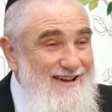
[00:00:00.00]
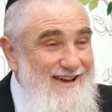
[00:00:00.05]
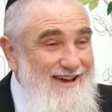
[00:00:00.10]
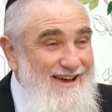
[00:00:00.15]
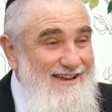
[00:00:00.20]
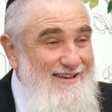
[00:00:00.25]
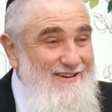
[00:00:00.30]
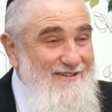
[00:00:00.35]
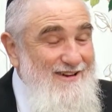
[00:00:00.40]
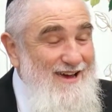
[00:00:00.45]

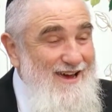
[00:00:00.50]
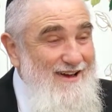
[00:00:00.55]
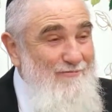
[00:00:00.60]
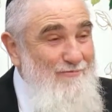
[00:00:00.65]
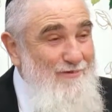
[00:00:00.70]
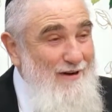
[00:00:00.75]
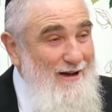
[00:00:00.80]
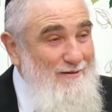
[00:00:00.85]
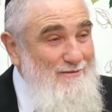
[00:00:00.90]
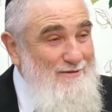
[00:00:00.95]
and you have
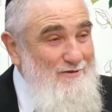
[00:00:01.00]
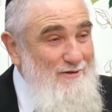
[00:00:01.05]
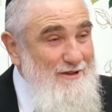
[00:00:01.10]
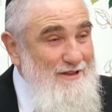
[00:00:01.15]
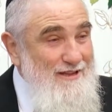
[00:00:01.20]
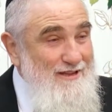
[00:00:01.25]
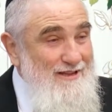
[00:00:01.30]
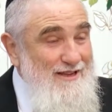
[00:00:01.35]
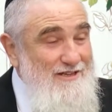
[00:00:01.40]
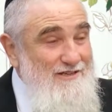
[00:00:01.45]
problems with
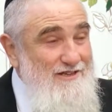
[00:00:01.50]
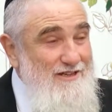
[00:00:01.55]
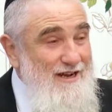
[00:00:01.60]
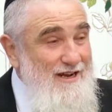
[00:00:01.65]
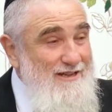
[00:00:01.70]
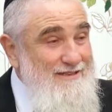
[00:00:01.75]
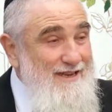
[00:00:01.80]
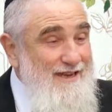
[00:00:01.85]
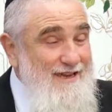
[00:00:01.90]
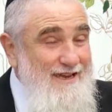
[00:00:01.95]
it unless you know
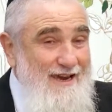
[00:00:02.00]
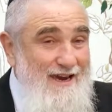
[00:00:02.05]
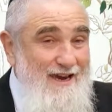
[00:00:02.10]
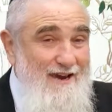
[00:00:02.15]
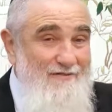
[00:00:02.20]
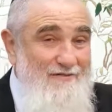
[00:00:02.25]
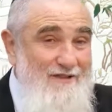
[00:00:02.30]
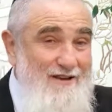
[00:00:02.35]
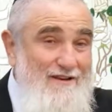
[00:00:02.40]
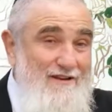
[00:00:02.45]
how to take care
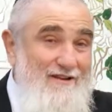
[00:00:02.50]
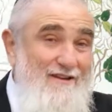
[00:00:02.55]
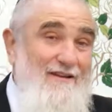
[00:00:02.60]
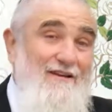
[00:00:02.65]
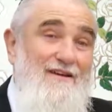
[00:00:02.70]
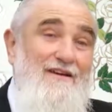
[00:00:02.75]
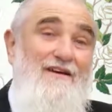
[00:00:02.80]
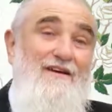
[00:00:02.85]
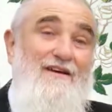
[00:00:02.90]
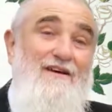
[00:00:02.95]
of it,
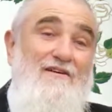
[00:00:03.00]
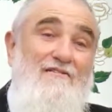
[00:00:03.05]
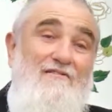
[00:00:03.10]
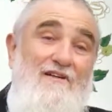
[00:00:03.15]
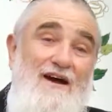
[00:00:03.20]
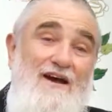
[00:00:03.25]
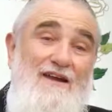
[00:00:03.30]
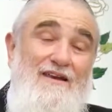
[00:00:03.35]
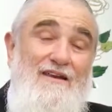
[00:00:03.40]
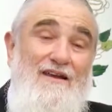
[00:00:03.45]

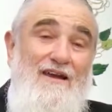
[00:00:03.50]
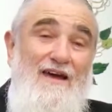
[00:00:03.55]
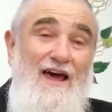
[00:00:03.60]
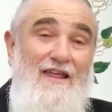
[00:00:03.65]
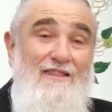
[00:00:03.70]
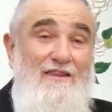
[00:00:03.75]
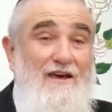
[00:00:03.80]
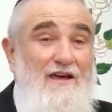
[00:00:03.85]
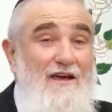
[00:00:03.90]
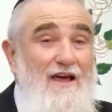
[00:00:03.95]
right?
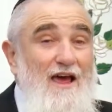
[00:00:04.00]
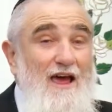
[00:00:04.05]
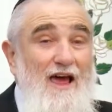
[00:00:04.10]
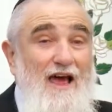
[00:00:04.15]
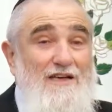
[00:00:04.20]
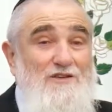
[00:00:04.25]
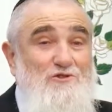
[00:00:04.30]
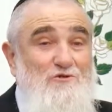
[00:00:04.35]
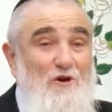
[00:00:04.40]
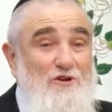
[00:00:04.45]
And the
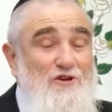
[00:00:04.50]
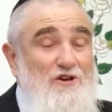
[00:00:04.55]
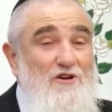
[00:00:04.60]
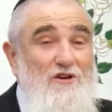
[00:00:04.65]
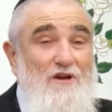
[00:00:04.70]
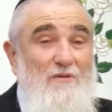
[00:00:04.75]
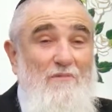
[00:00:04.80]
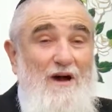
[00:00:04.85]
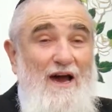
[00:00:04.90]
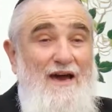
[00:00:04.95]
esrog, you
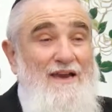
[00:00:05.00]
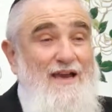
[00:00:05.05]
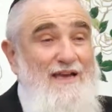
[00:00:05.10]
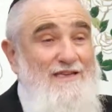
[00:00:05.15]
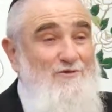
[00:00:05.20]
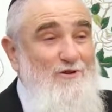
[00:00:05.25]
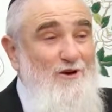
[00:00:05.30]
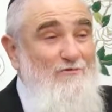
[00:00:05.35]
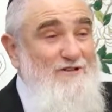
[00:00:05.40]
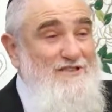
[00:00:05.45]
can buy an
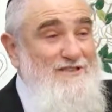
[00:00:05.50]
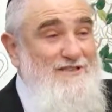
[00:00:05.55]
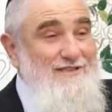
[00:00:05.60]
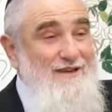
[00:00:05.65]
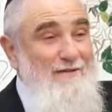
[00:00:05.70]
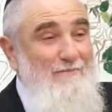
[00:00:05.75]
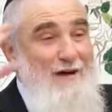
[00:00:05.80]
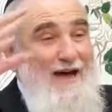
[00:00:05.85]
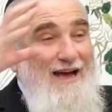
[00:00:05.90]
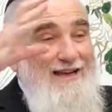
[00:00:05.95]
esrog, which is
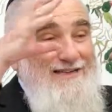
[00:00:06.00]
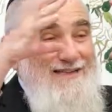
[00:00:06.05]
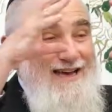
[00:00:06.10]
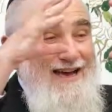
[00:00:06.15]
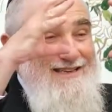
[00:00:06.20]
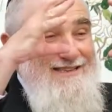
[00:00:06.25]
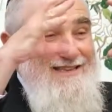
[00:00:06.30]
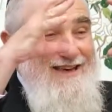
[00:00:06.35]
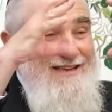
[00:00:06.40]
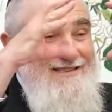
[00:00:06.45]
a
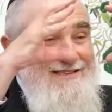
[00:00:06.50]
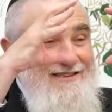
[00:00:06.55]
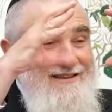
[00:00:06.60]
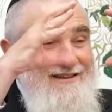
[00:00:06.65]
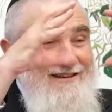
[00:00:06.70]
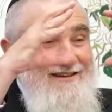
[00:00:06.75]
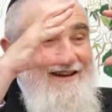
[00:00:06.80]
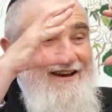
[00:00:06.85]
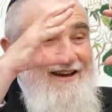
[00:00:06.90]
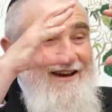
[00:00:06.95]
bazaz, that's
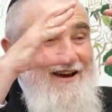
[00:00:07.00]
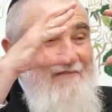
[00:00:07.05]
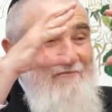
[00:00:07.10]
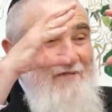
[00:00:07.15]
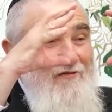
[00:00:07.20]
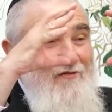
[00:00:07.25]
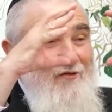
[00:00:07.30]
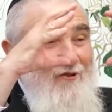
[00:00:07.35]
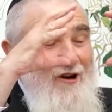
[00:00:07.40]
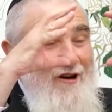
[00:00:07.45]
a,
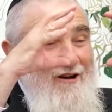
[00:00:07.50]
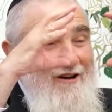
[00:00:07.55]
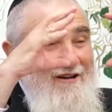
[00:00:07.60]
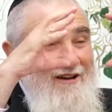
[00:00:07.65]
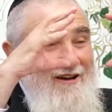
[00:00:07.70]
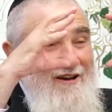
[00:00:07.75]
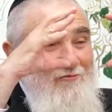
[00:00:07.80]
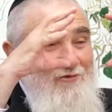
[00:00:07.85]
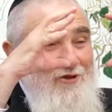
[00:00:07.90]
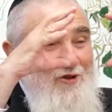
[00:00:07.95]
before,
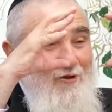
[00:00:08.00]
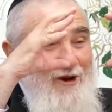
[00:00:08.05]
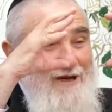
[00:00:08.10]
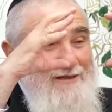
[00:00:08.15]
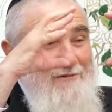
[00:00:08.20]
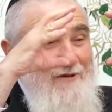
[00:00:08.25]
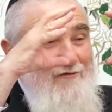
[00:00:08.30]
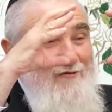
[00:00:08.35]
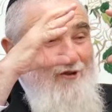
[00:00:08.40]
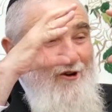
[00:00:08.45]
two weeks
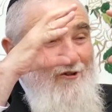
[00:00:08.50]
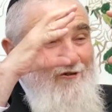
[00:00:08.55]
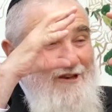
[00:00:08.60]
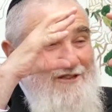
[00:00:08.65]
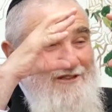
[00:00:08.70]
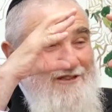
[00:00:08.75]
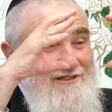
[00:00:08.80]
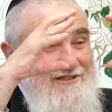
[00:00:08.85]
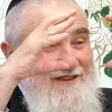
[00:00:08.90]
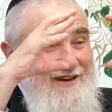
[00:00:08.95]
before
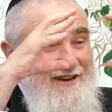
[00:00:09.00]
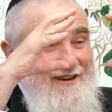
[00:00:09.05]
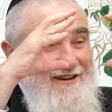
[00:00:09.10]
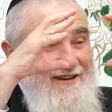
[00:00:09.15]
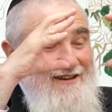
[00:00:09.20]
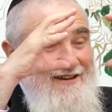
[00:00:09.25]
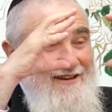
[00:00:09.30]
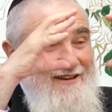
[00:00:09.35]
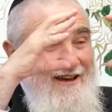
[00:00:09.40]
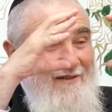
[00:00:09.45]
Rosh
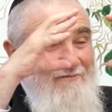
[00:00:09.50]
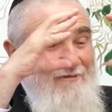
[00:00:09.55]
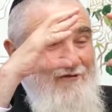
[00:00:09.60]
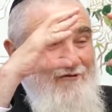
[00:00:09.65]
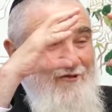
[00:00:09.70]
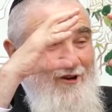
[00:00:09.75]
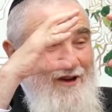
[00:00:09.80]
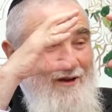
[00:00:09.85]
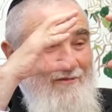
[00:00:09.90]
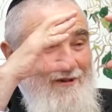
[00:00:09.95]
Hashanah,
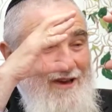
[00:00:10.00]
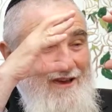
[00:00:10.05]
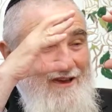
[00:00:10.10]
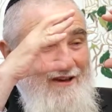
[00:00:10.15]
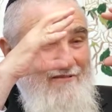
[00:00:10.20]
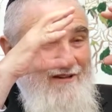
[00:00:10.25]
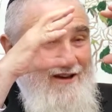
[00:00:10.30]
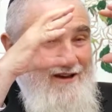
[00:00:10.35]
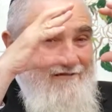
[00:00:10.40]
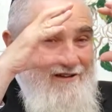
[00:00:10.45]
before Yom
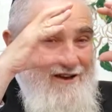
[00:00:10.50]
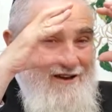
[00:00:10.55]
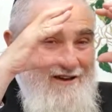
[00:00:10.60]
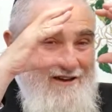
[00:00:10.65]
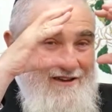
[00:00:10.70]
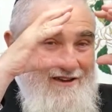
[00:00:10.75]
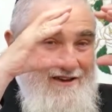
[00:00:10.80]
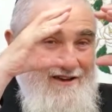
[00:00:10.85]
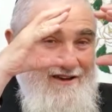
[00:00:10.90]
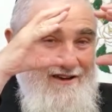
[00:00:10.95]
uh,
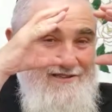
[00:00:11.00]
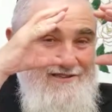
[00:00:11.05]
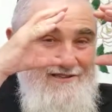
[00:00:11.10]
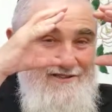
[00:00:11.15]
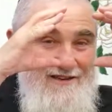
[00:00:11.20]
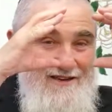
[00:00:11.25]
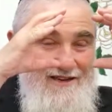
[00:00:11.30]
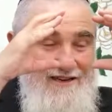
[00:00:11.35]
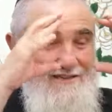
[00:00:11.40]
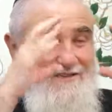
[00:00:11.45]
uh,
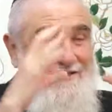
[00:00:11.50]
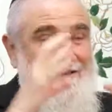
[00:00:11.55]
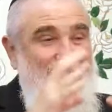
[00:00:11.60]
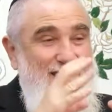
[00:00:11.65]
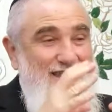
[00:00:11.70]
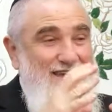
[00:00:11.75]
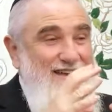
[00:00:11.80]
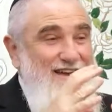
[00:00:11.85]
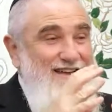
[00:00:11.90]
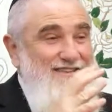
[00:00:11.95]
circus, and then